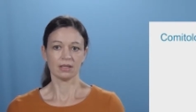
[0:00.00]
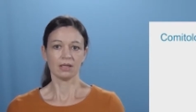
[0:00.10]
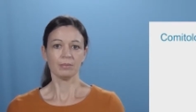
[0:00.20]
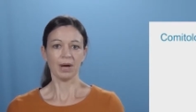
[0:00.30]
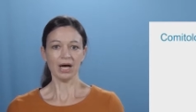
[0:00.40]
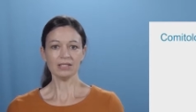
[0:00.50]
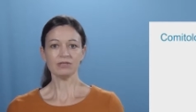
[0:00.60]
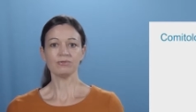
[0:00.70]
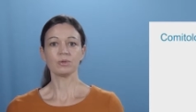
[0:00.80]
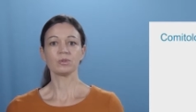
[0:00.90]
Parts of
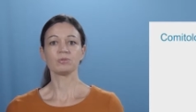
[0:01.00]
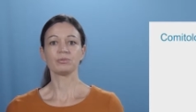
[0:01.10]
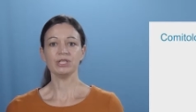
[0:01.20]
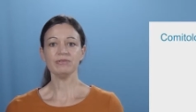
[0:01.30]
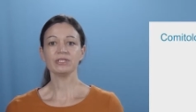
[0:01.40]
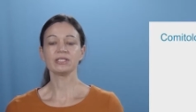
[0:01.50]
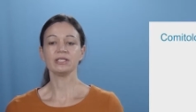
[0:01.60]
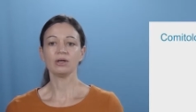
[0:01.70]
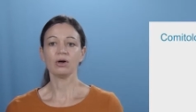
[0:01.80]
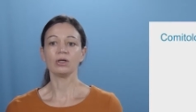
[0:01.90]
what was previously
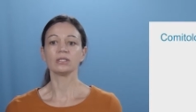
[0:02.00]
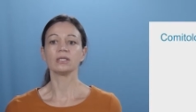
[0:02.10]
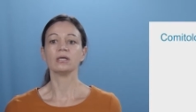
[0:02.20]
called